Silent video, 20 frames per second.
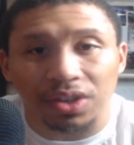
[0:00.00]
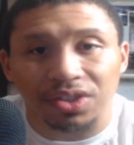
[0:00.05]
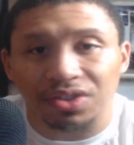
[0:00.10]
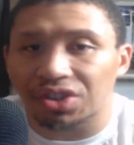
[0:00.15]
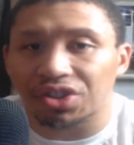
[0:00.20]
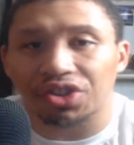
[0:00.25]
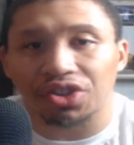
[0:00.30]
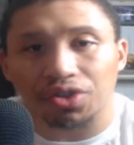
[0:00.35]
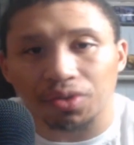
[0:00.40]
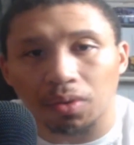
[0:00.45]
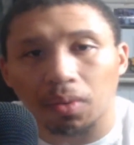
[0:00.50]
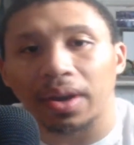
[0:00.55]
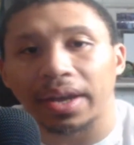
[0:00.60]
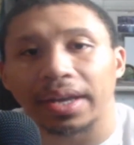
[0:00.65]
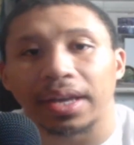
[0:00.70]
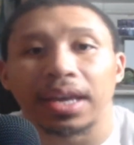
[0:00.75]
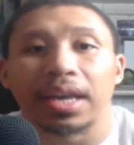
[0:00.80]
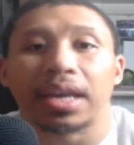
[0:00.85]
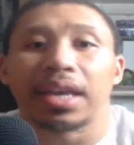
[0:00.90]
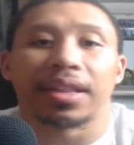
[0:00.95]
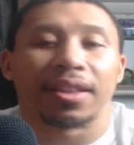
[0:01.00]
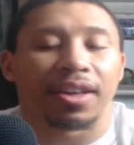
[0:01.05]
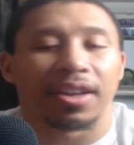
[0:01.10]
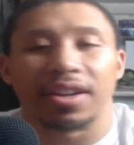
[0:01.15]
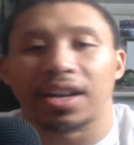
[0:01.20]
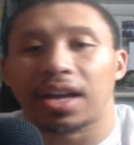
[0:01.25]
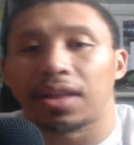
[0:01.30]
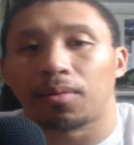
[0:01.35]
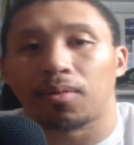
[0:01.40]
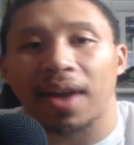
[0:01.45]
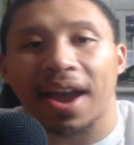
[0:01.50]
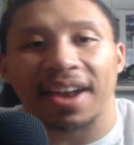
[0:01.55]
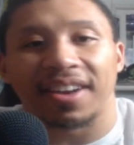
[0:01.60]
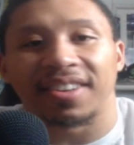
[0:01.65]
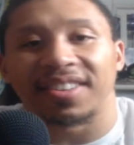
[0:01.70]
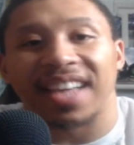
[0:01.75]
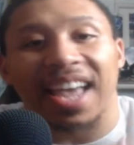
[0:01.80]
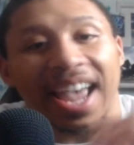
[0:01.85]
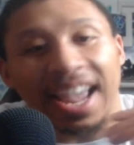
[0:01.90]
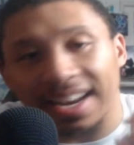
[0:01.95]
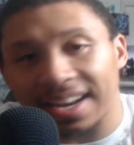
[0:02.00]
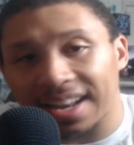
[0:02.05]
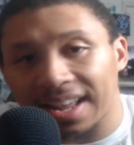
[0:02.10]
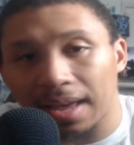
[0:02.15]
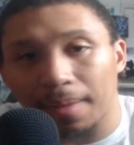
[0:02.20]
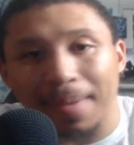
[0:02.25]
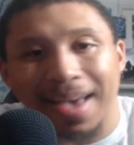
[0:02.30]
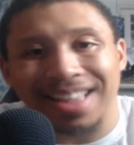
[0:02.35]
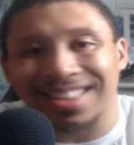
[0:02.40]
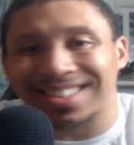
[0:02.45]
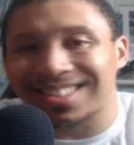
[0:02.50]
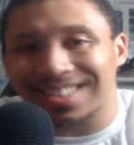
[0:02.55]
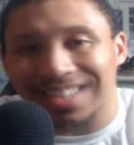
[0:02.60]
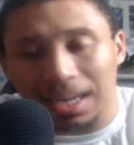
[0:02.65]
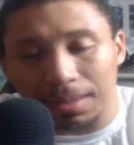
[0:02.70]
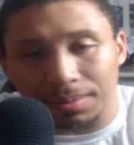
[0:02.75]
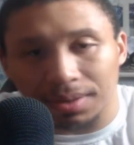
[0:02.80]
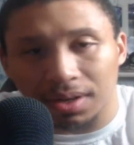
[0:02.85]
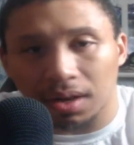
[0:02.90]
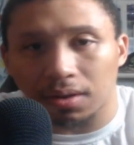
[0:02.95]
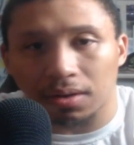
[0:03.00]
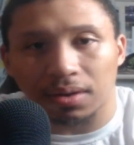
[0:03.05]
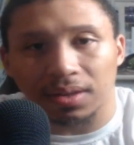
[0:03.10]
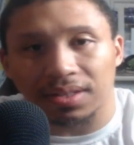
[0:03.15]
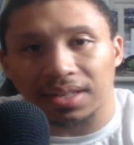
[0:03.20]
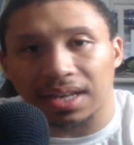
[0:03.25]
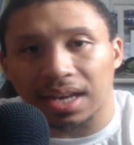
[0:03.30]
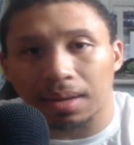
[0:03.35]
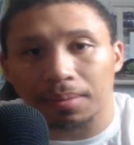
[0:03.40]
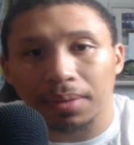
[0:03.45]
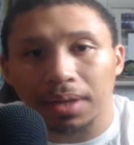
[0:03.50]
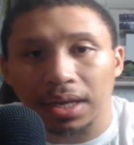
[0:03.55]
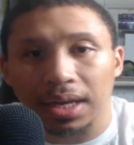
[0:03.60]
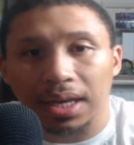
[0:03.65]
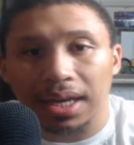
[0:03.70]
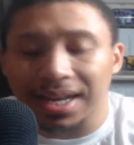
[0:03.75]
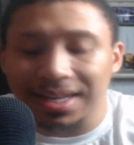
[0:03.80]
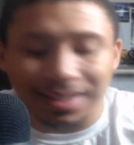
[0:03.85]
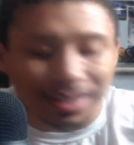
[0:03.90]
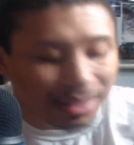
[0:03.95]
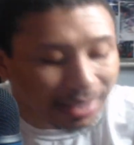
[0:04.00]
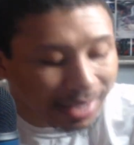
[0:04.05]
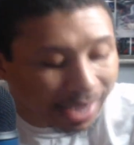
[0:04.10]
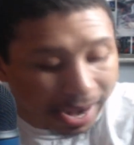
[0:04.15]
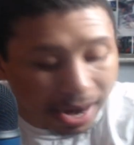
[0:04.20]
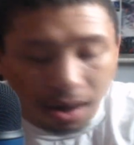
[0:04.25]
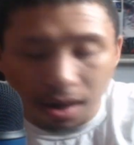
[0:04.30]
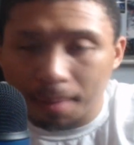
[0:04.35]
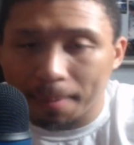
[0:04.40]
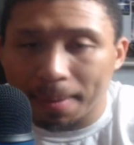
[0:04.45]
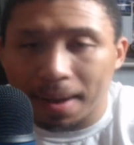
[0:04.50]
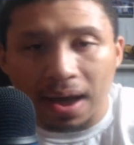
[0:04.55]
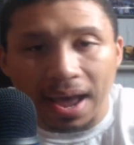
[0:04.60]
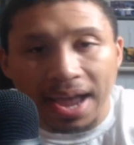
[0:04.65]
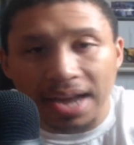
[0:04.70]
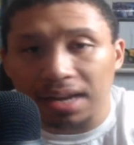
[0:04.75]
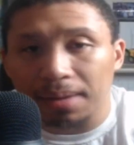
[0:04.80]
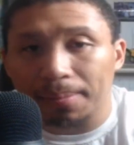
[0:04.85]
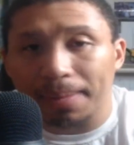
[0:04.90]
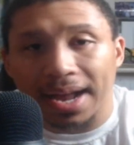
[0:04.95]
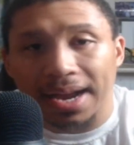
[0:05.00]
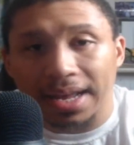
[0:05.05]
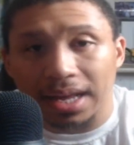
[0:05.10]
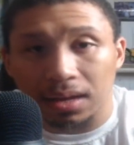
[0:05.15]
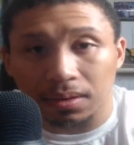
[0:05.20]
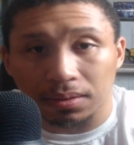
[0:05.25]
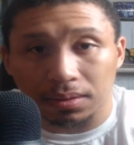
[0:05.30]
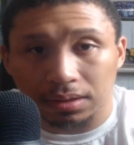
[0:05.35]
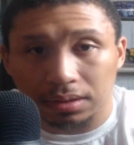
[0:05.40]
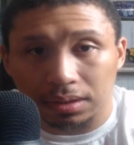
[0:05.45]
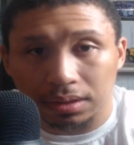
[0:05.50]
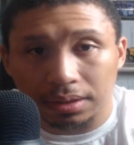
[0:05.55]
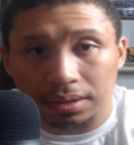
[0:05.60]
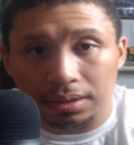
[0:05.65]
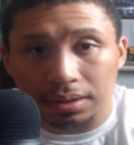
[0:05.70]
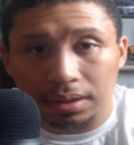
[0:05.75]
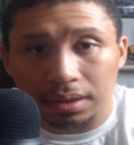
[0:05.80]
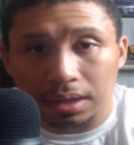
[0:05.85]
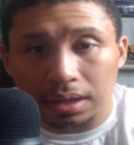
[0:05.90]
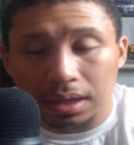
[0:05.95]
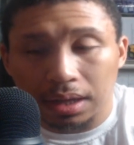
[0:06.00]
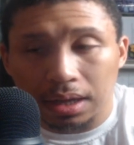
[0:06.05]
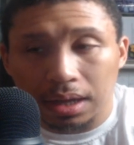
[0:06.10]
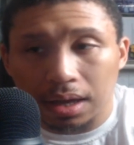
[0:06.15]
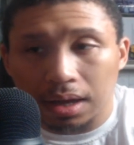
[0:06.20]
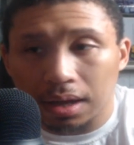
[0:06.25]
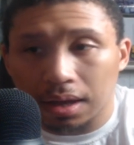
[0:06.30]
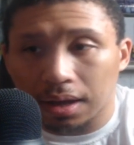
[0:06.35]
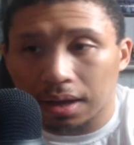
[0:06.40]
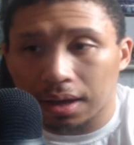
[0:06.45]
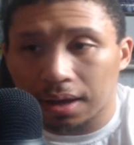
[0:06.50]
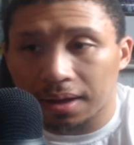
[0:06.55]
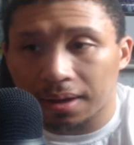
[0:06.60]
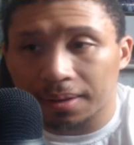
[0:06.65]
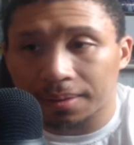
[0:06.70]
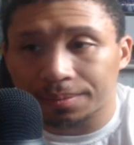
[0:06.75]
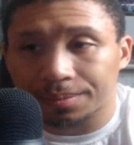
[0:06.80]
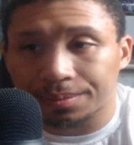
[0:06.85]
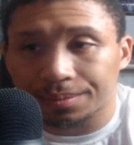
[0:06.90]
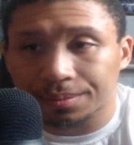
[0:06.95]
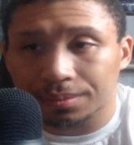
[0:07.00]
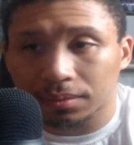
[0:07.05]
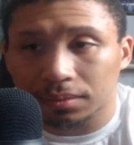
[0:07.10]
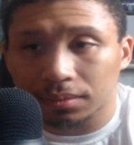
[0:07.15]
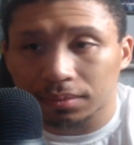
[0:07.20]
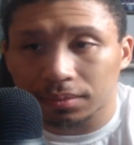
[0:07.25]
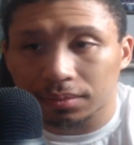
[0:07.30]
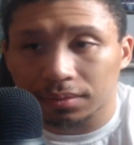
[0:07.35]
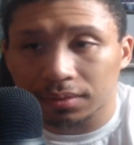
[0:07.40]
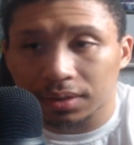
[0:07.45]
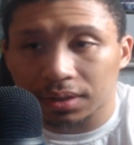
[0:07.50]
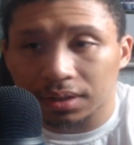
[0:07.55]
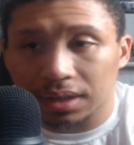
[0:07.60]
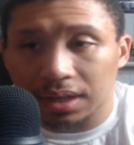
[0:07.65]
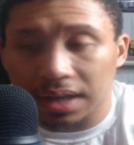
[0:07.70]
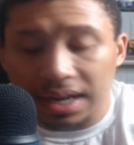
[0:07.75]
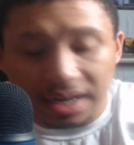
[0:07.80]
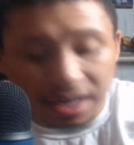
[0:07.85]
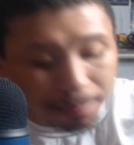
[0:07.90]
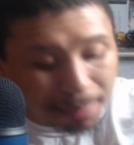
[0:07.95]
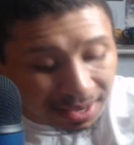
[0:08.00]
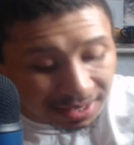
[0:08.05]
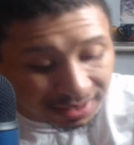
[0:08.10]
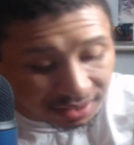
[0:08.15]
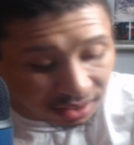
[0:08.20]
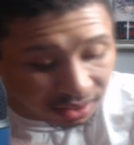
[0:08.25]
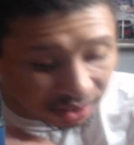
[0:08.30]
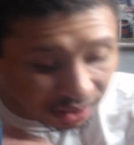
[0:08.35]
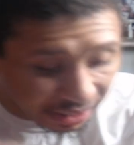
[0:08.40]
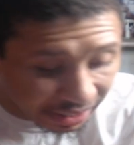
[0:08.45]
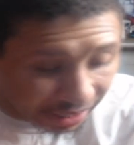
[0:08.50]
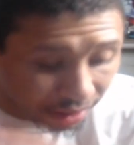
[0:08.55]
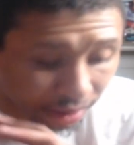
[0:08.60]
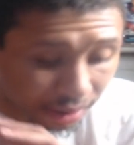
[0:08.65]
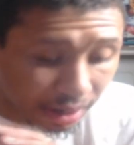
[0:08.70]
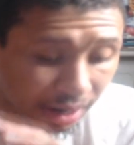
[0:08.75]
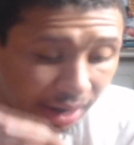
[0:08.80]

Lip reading: to destroy the another riders and him at the same doggone time. He doesn't care about anybody else. And he makes it clear